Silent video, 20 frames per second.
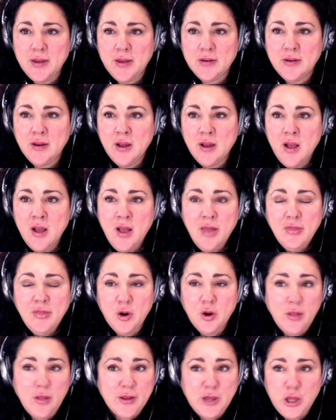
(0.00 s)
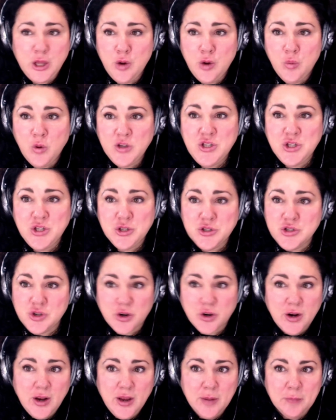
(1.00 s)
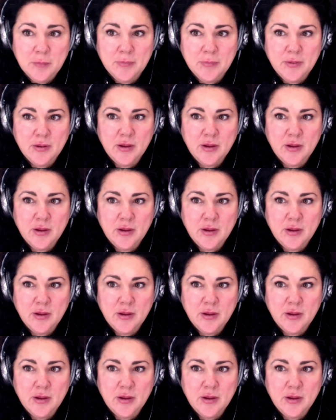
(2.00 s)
And they're like, what's your dream?